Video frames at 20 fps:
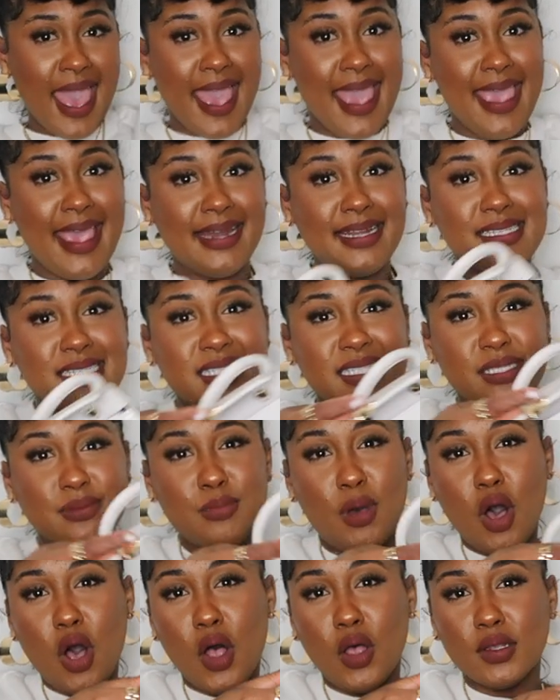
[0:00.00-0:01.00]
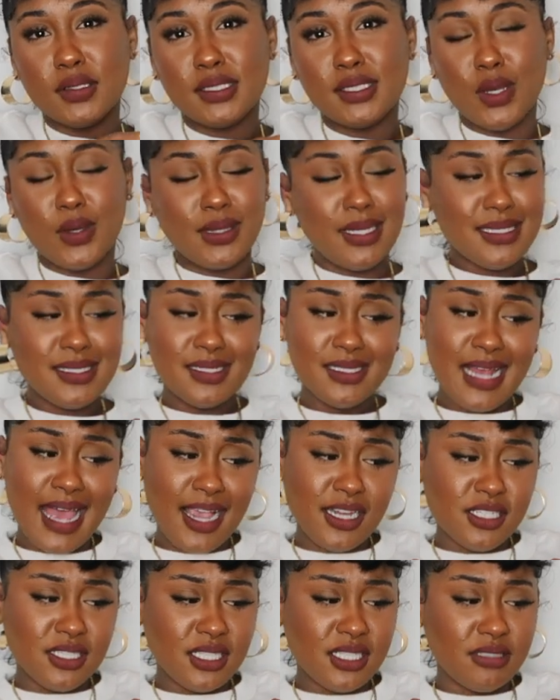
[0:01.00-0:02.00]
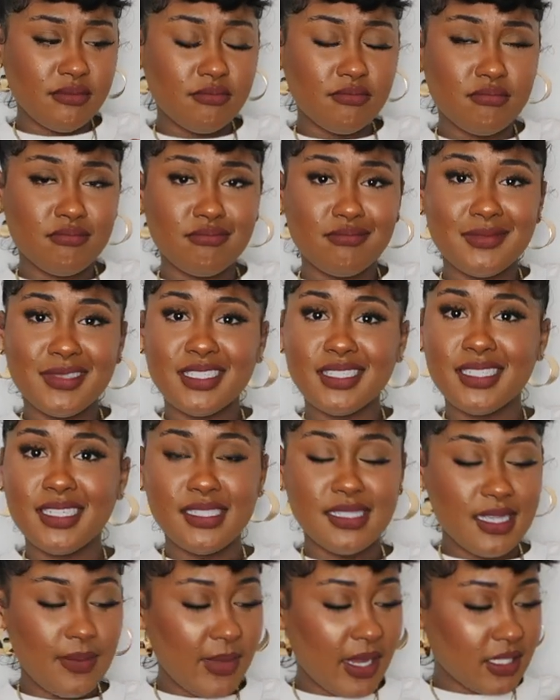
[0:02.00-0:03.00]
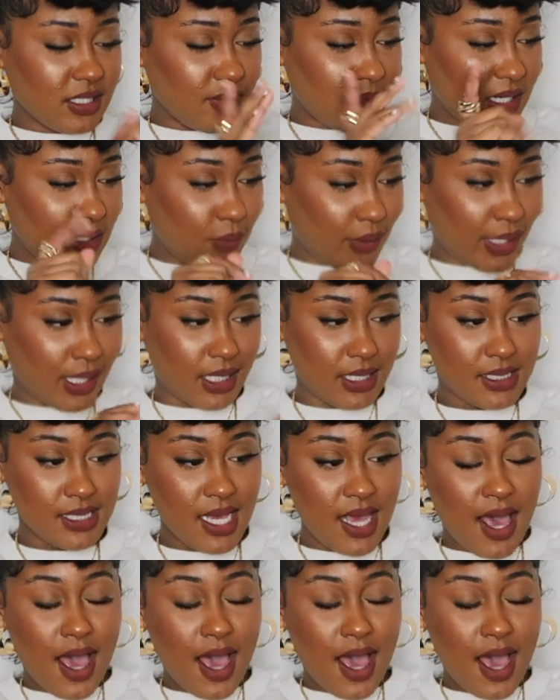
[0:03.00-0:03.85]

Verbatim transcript: and it's small so this could actually sis i'm actually about to wear this